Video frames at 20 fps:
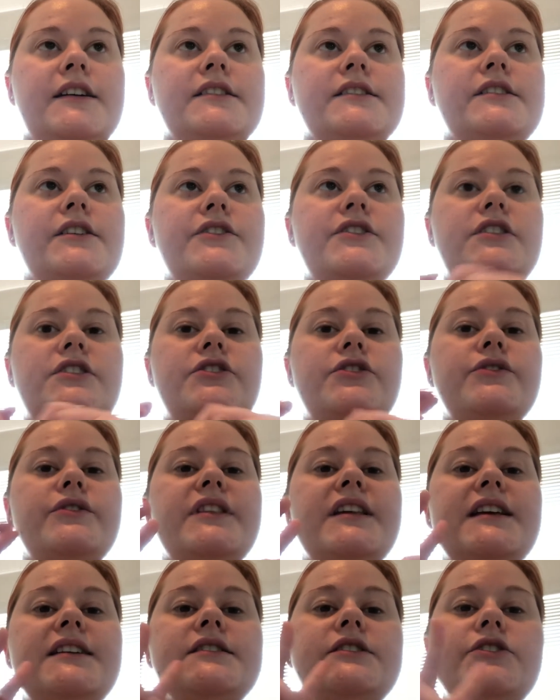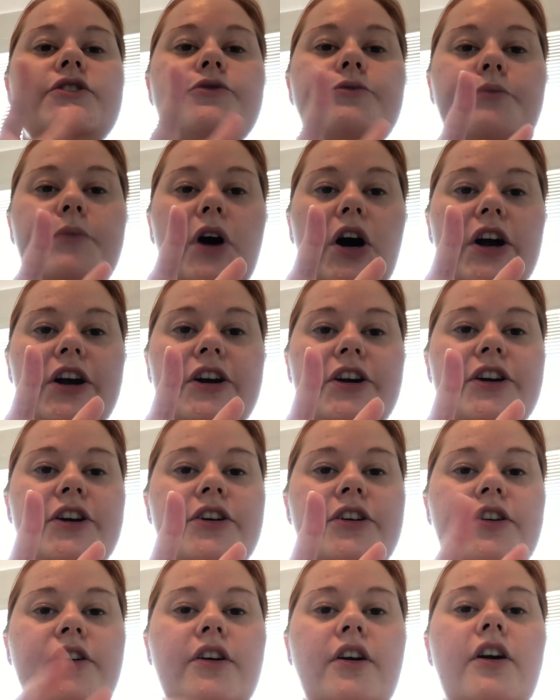So the two things you
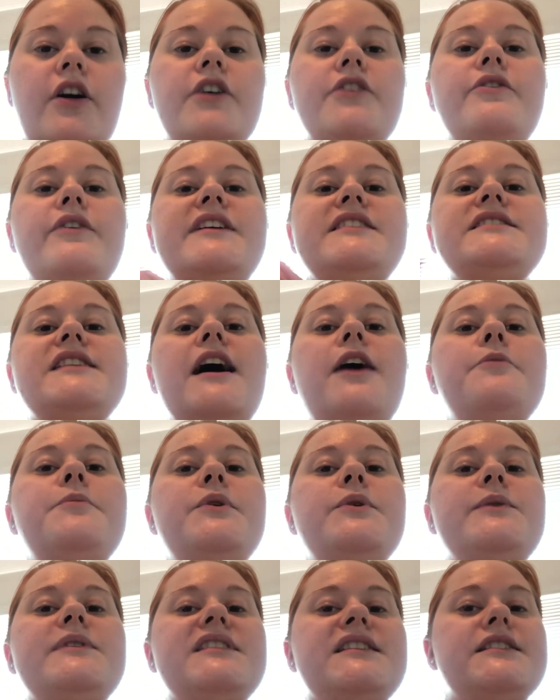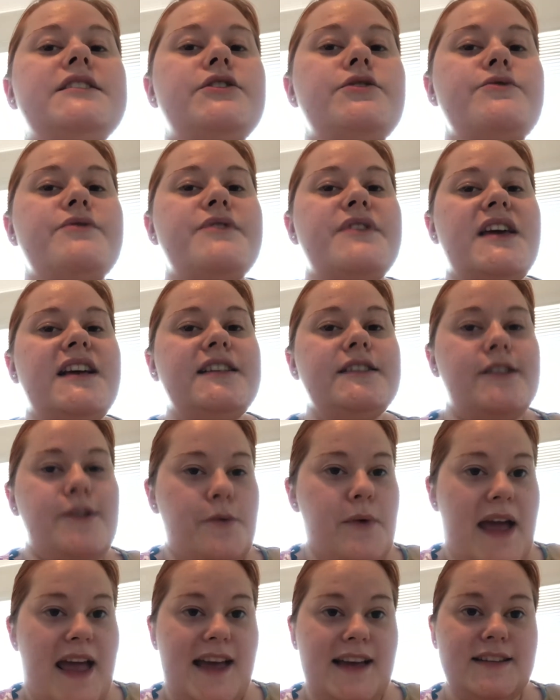mark are going to help you with the two things
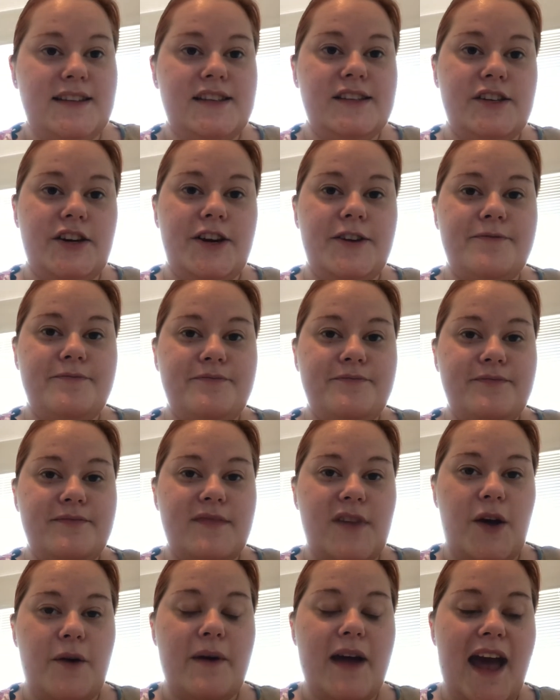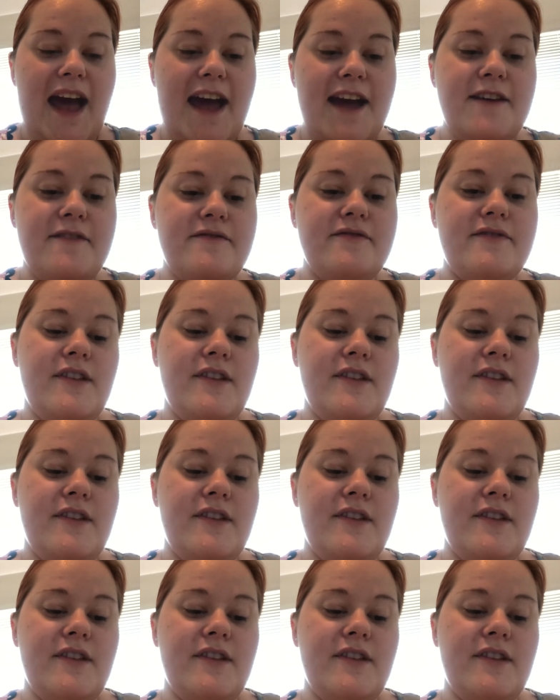you answer, okay?